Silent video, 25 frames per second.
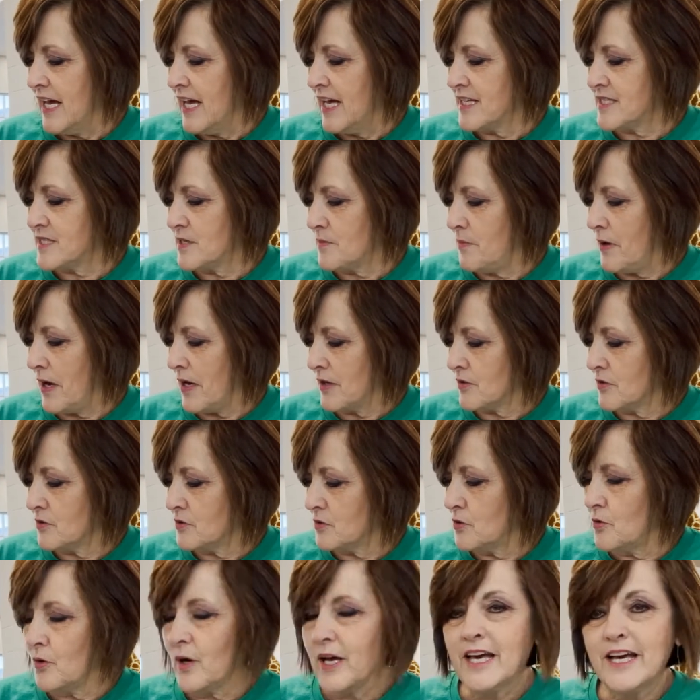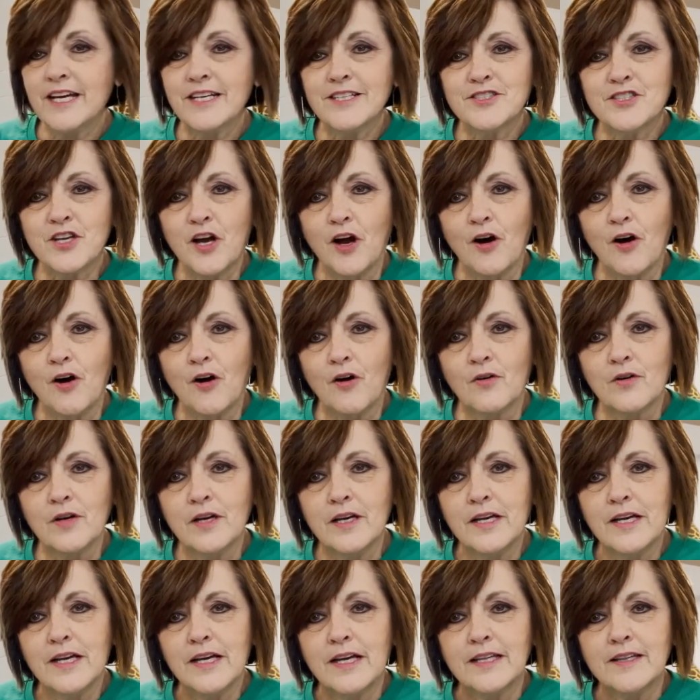It's about a little hedgehog
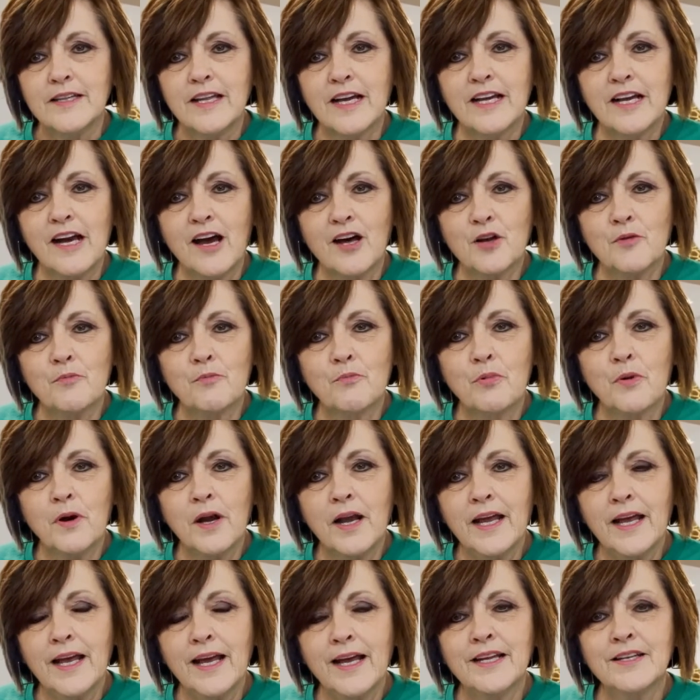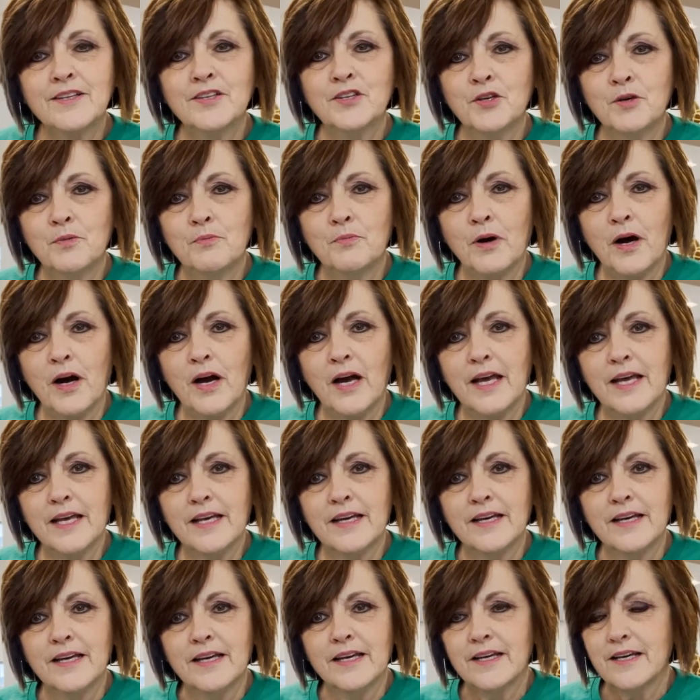that got a brand new
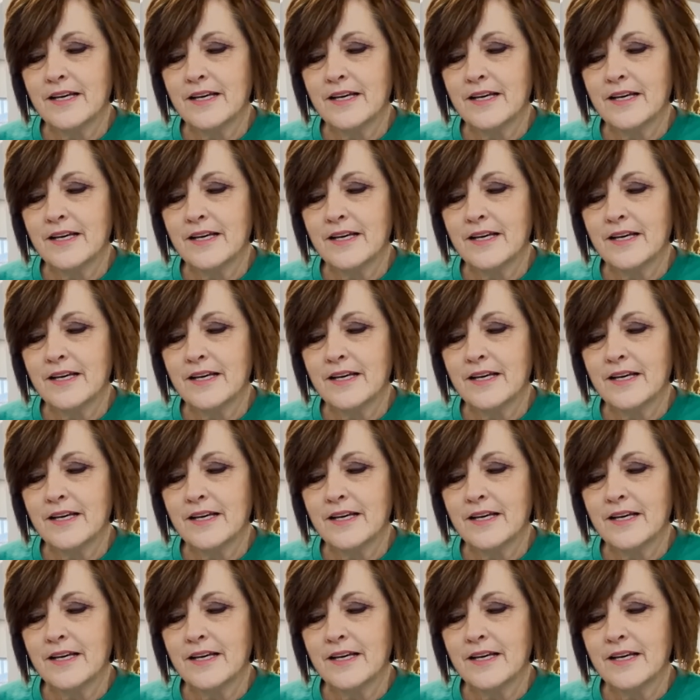bike